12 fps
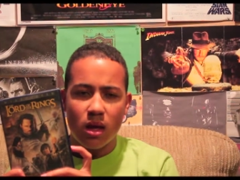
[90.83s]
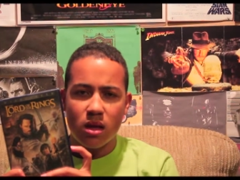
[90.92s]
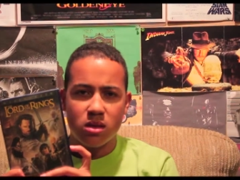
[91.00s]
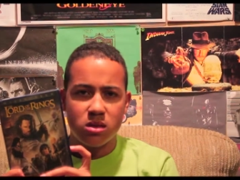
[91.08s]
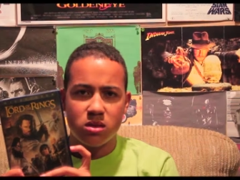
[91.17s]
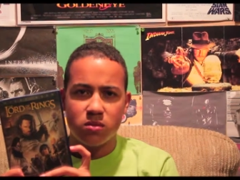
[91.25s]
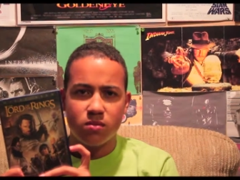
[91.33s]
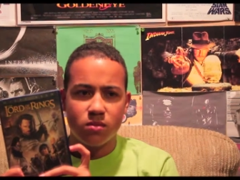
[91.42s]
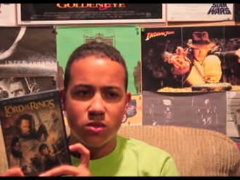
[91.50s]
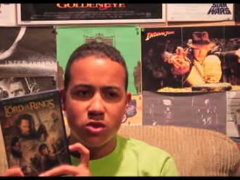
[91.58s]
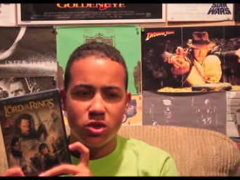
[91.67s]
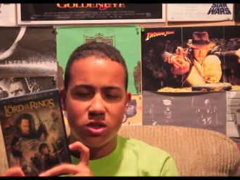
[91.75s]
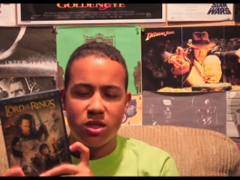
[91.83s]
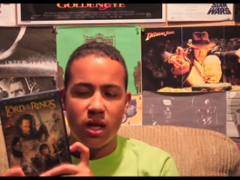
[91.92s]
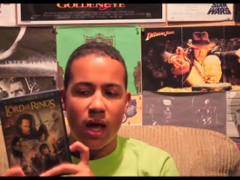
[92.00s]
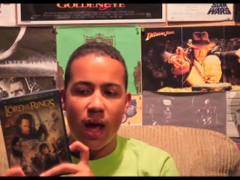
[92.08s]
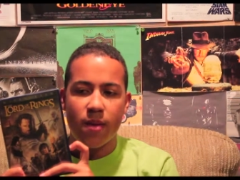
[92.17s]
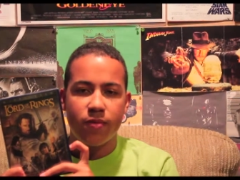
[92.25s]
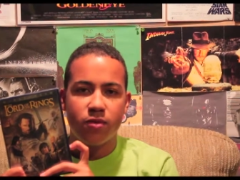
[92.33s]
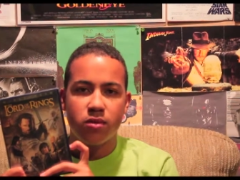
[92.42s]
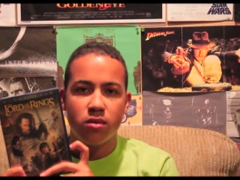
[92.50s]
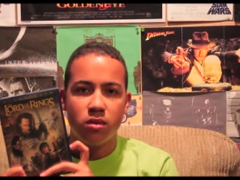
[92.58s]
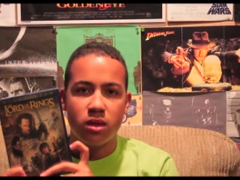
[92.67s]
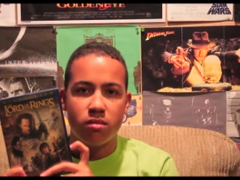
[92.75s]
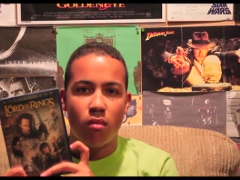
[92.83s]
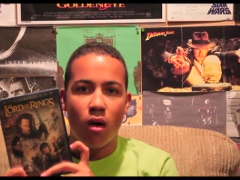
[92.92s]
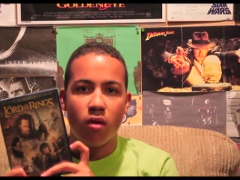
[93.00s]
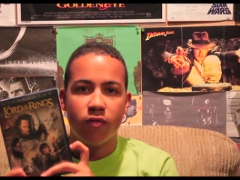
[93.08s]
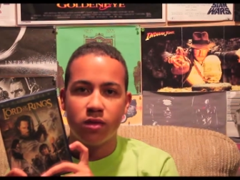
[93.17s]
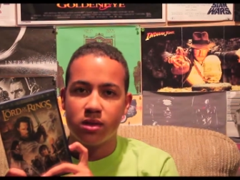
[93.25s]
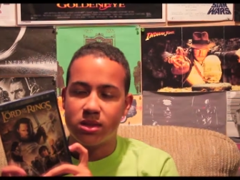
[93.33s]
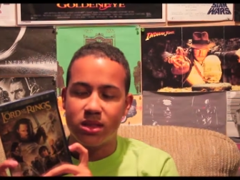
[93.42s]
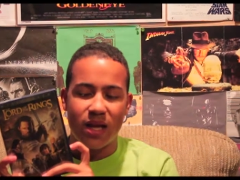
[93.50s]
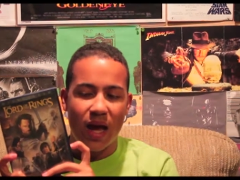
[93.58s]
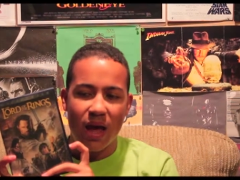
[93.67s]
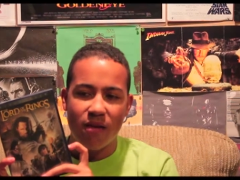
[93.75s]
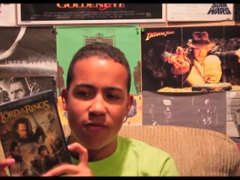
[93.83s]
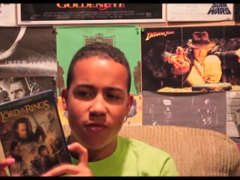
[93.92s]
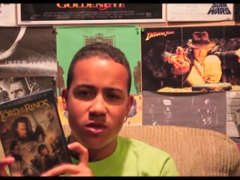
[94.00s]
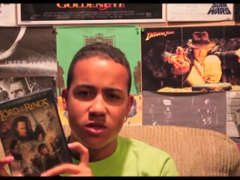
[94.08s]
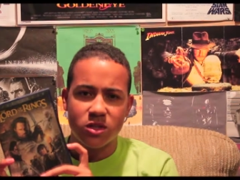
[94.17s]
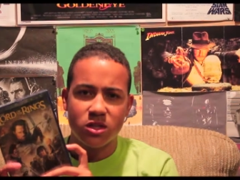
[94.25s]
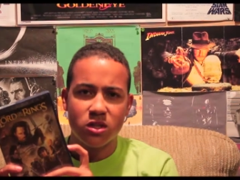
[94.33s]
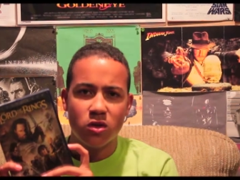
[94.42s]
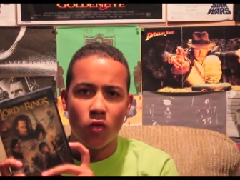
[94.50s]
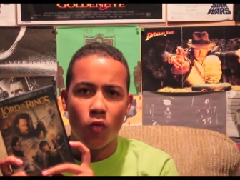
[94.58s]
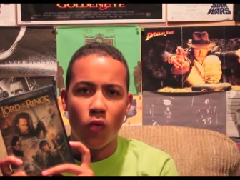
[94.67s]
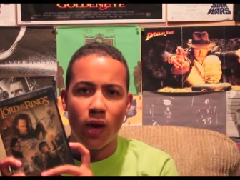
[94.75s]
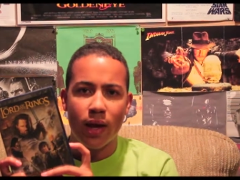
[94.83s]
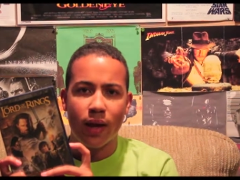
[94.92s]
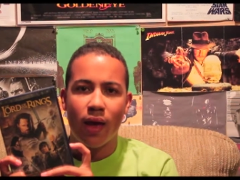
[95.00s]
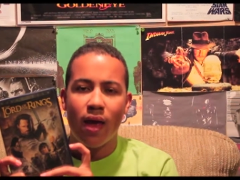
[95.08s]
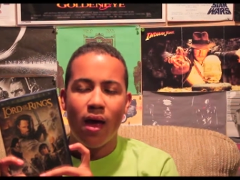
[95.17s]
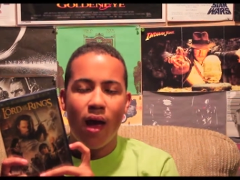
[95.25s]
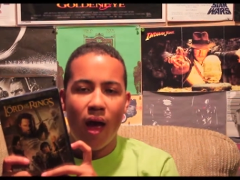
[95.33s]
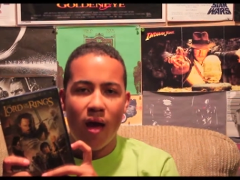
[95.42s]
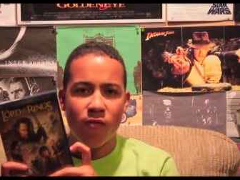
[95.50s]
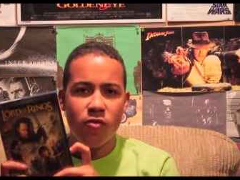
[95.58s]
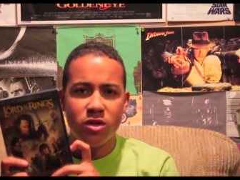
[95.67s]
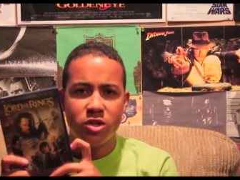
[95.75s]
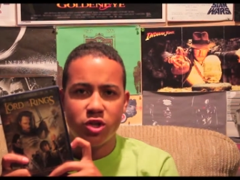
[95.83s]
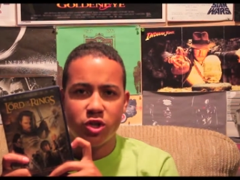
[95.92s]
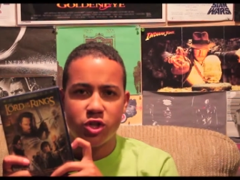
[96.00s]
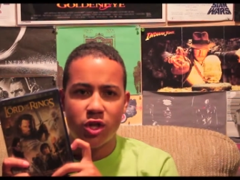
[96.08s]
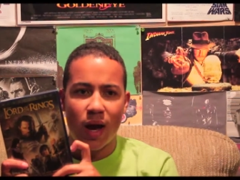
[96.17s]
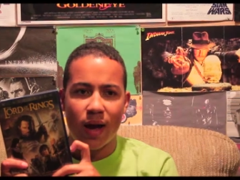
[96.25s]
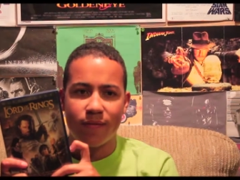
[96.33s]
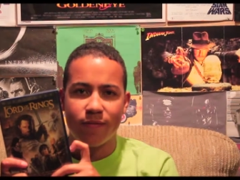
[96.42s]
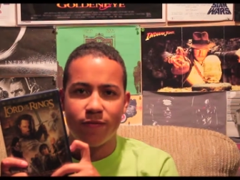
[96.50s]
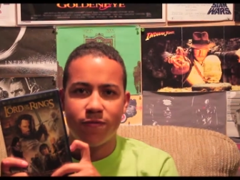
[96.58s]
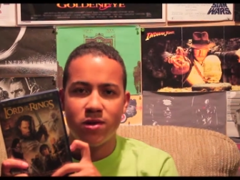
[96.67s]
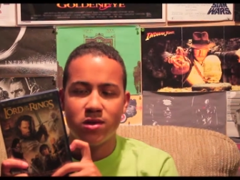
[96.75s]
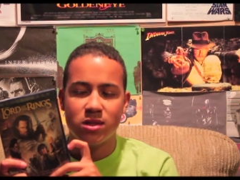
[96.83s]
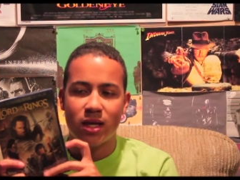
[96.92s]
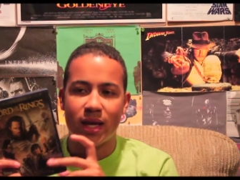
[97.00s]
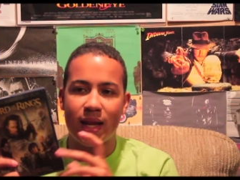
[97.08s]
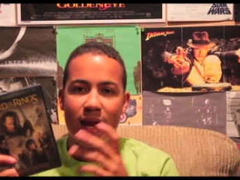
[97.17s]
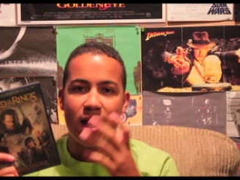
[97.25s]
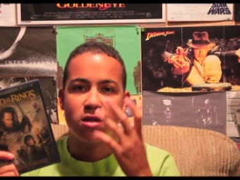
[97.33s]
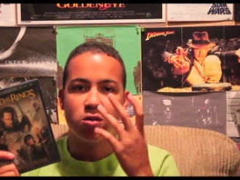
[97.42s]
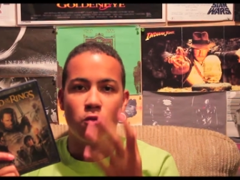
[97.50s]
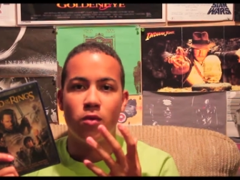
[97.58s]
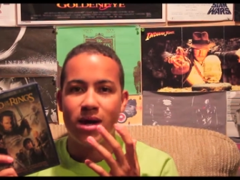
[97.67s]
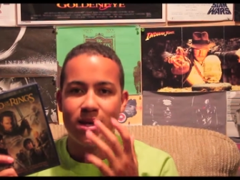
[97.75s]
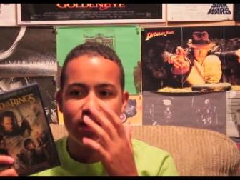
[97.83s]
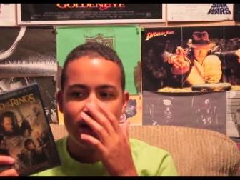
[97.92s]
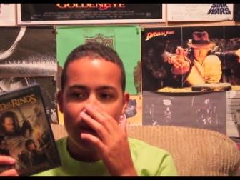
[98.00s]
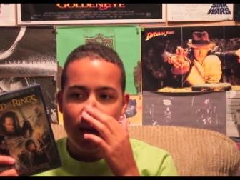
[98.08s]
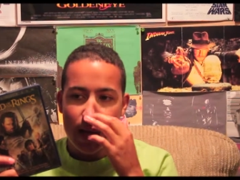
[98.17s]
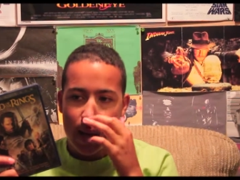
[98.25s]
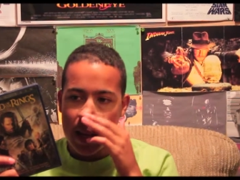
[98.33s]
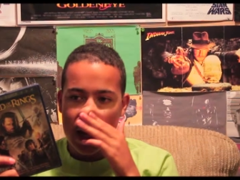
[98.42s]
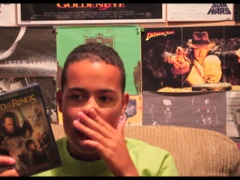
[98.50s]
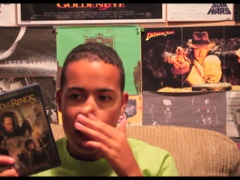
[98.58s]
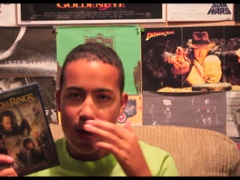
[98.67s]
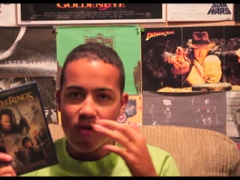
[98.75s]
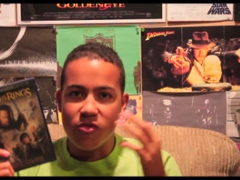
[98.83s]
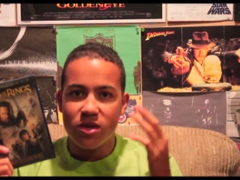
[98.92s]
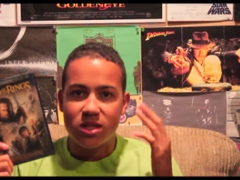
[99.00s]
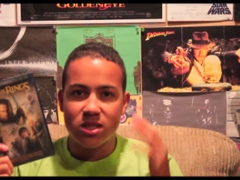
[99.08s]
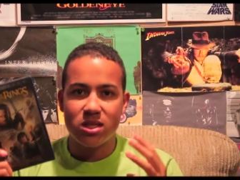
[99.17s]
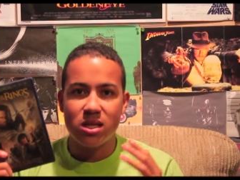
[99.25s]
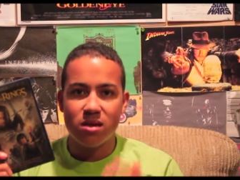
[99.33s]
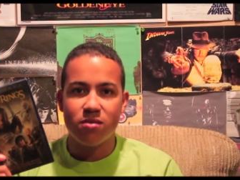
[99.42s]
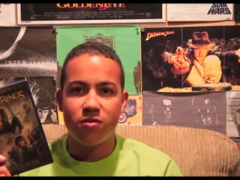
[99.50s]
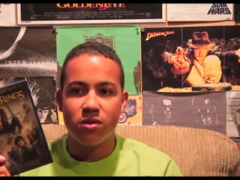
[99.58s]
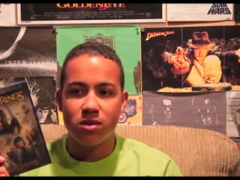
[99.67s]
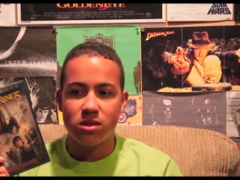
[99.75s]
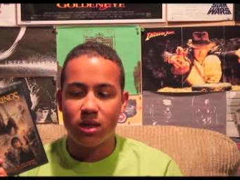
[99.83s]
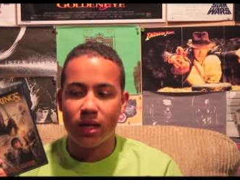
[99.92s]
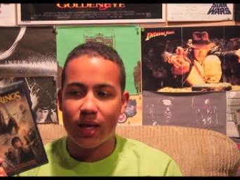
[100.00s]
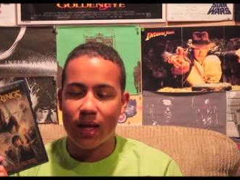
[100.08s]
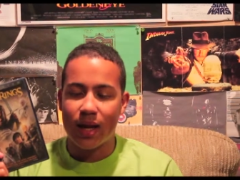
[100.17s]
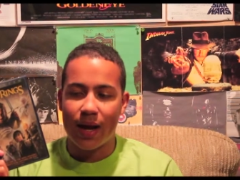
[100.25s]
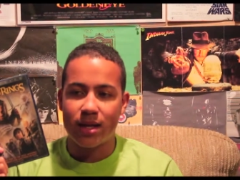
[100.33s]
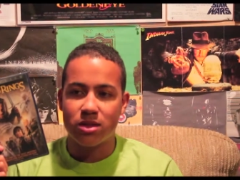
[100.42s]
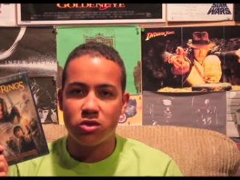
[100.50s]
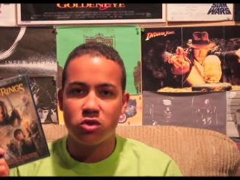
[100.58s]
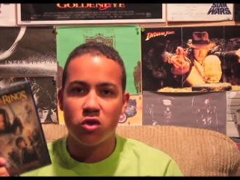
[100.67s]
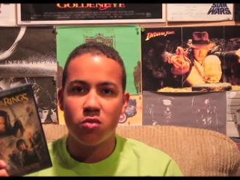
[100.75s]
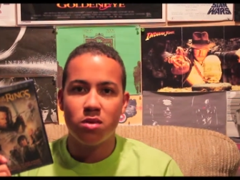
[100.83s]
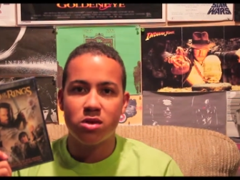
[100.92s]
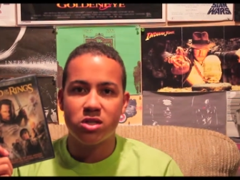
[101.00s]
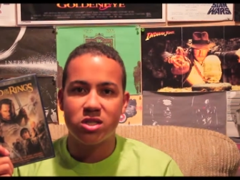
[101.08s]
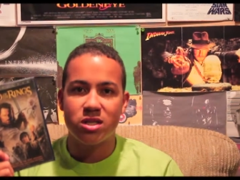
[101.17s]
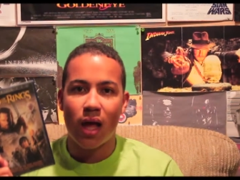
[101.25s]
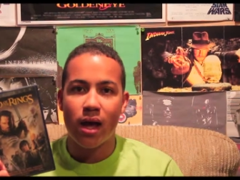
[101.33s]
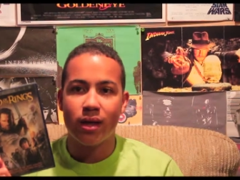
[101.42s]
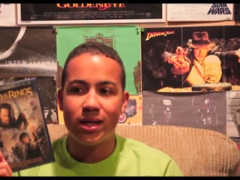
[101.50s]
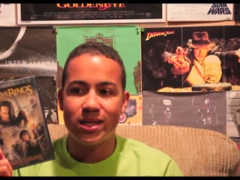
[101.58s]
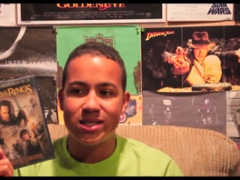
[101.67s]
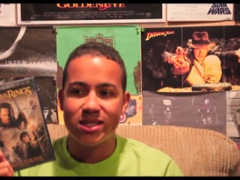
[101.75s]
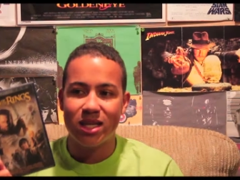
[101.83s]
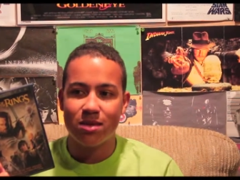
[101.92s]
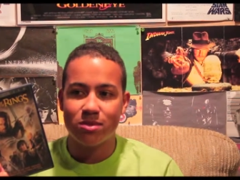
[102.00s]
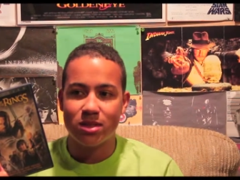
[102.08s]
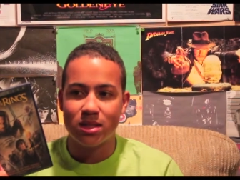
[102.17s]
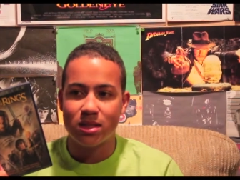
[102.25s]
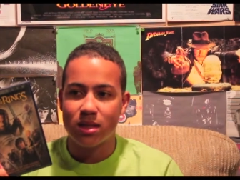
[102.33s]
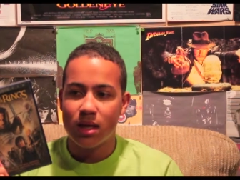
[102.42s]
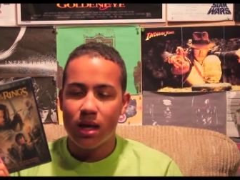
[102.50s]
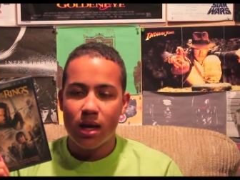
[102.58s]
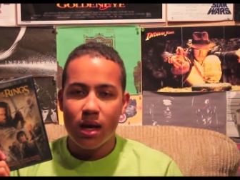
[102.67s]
is just absolutely marvelous in every single way. Every shot feels like it has weight, and every scene feels like it has so much style and substance